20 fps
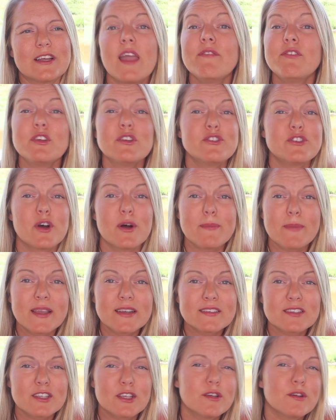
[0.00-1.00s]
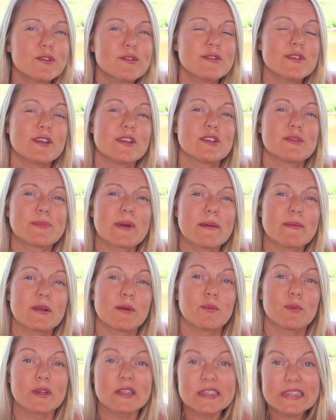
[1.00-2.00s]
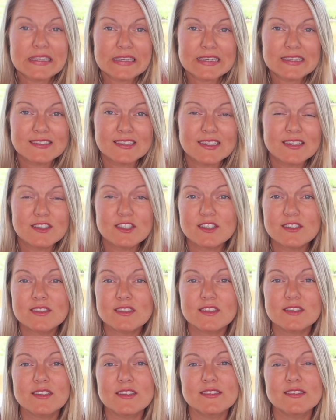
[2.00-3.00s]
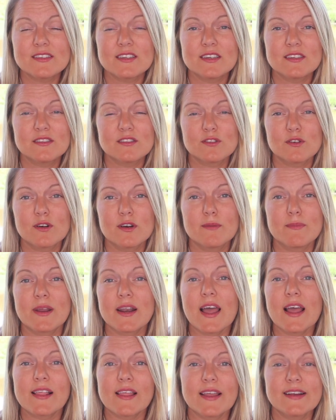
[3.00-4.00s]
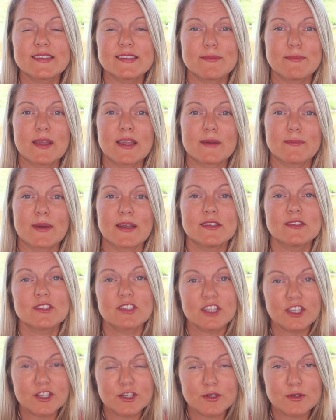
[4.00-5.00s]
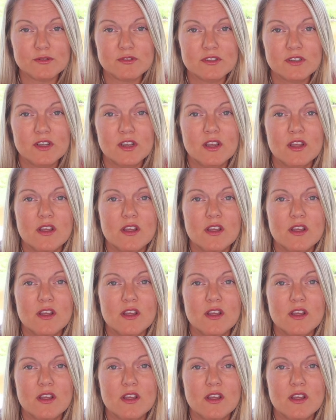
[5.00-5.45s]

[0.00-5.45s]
If you don't make SKUs, then it's probably really easy just to list it in store, but I like to make my SKUs.